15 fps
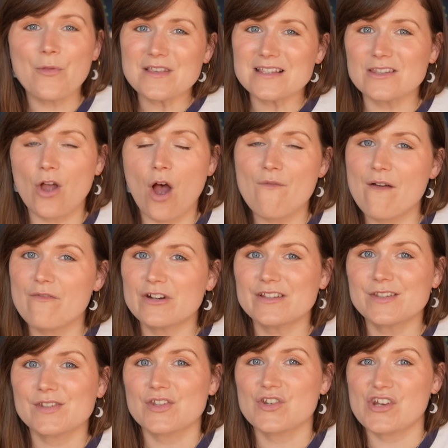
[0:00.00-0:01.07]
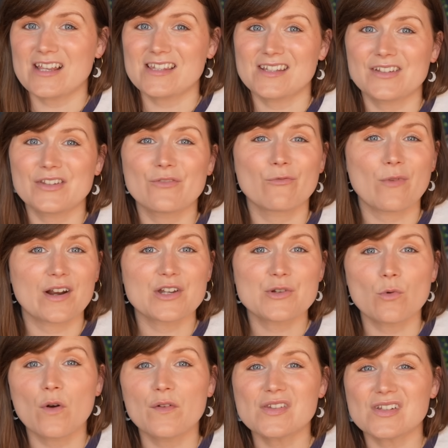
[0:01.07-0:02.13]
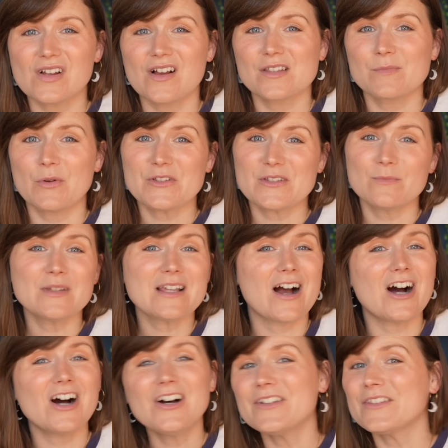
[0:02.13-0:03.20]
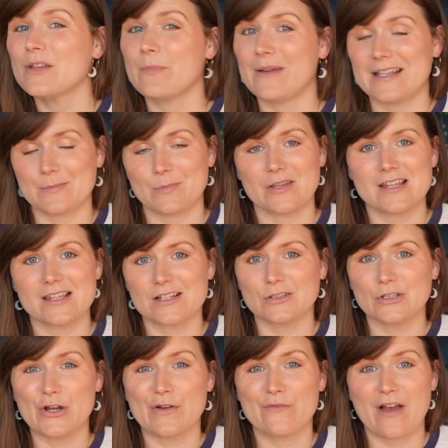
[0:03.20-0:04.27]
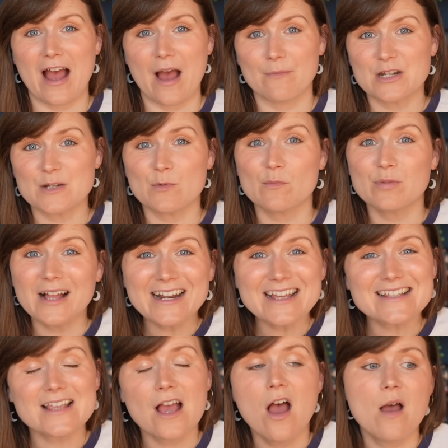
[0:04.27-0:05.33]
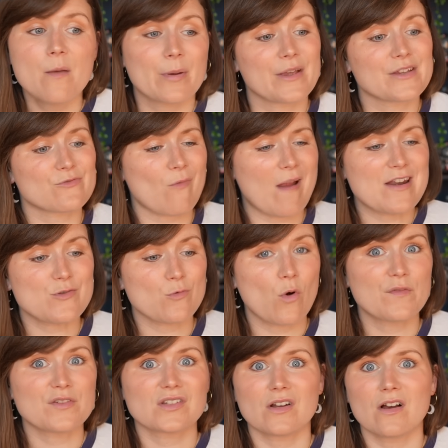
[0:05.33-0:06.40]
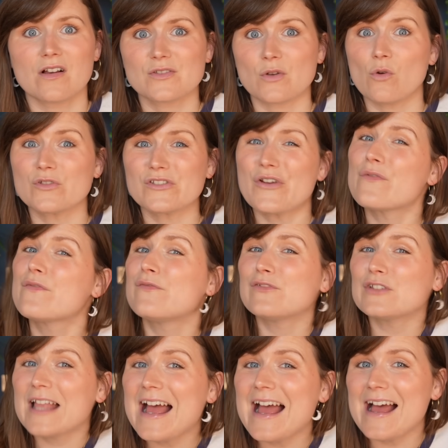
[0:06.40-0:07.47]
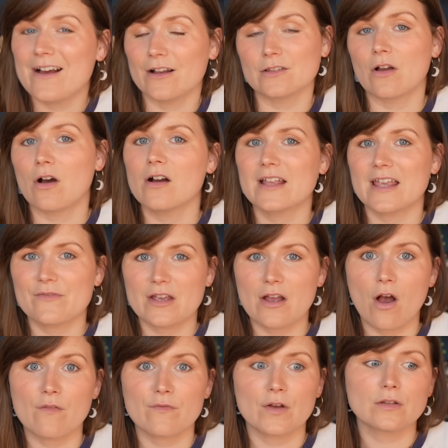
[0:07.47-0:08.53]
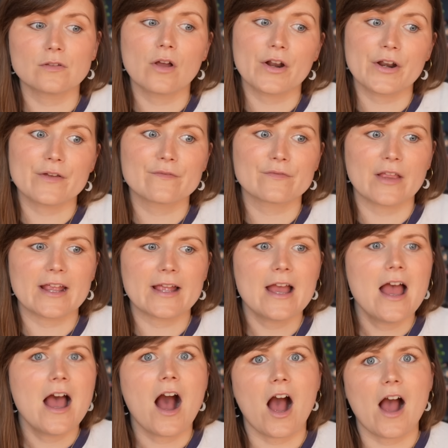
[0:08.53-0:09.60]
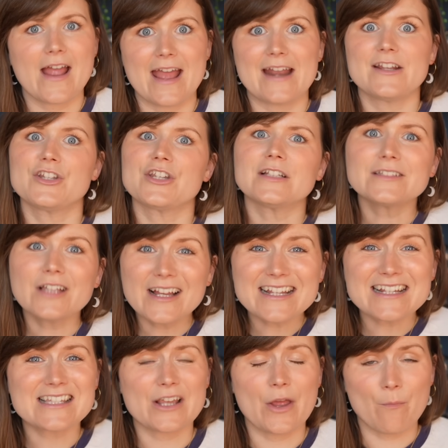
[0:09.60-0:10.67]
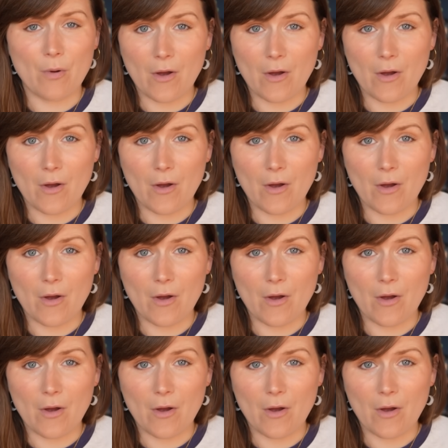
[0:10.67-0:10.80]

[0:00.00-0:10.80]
there's a lot of evidence suggesting that red dwarf stars possibly aren't the best place to look for habitable planets because red dwarf stars also flare a lot, giving off a lot of like high energy light and